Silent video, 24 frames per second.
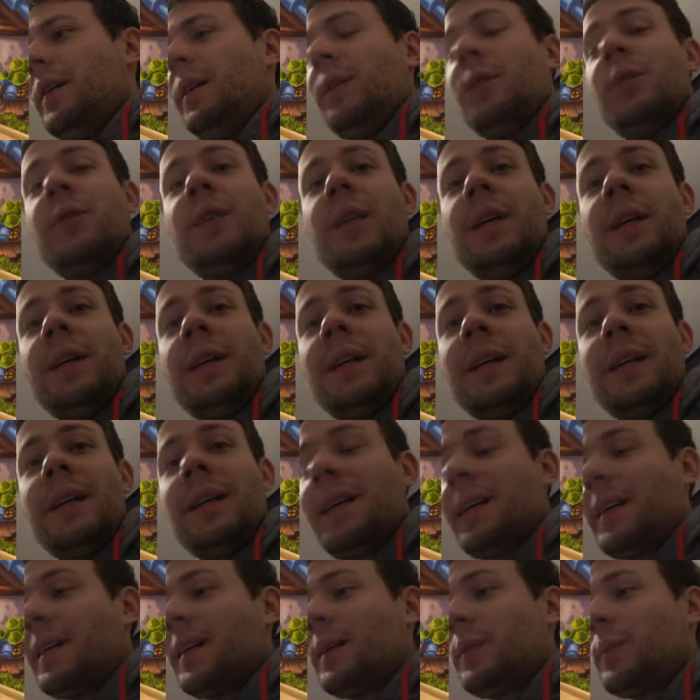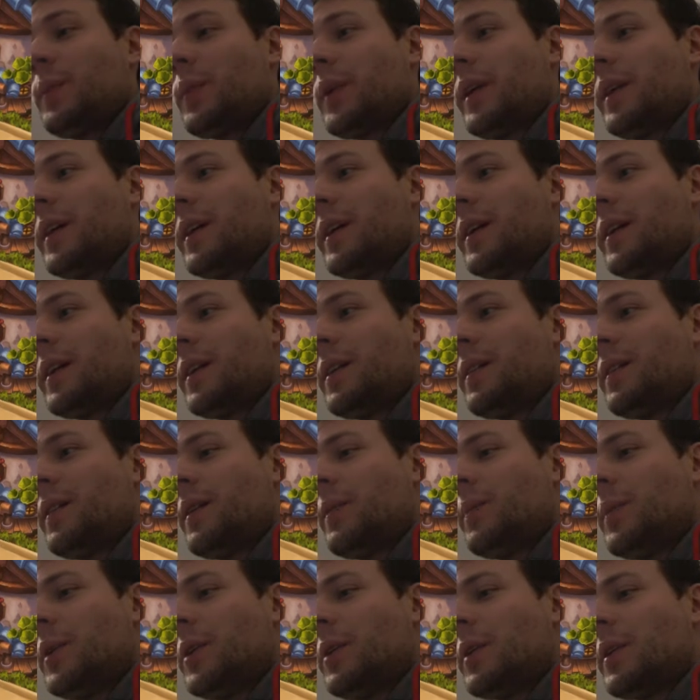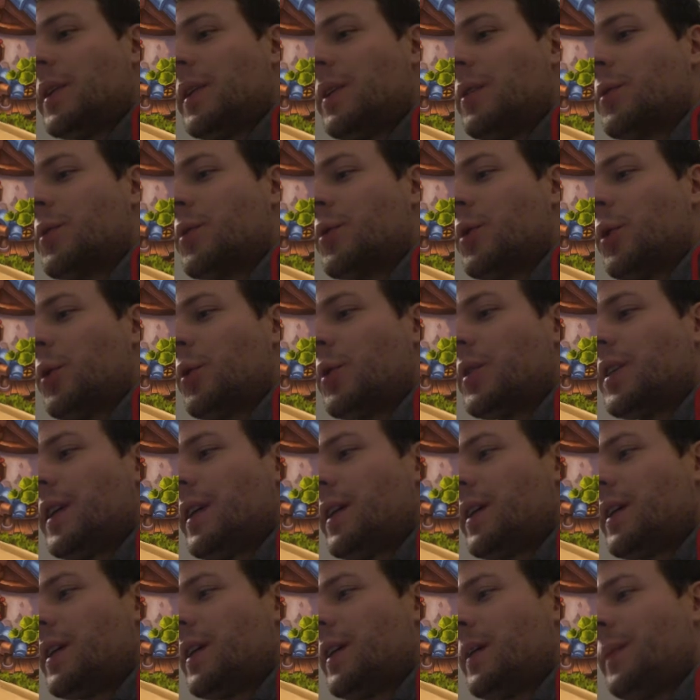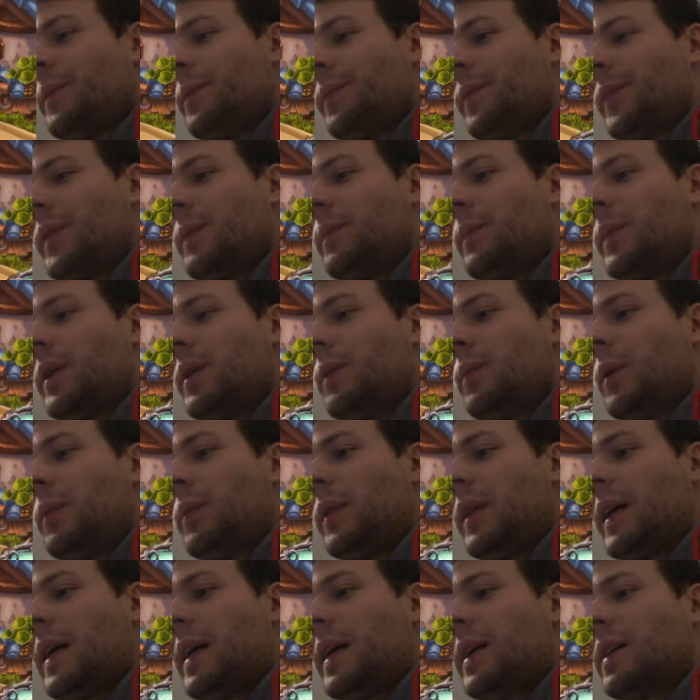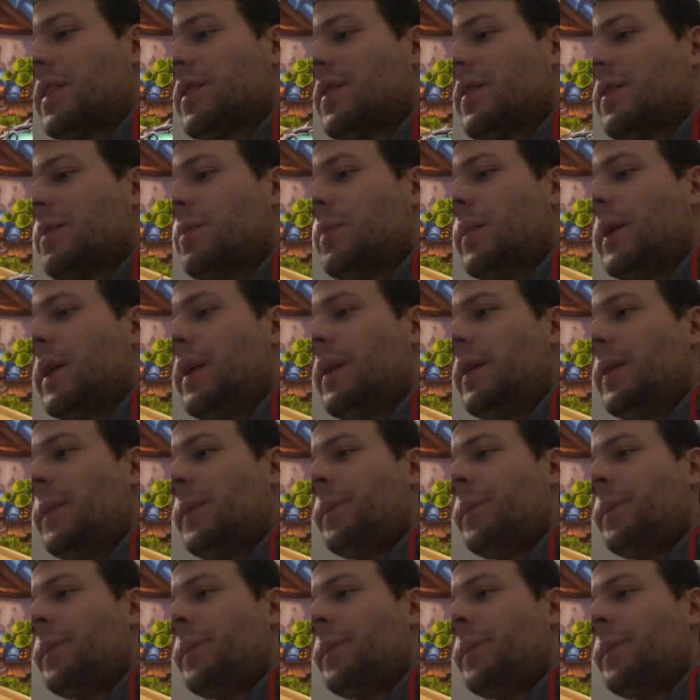today I'm playing again the Miracle Rogue deck. Many people asked me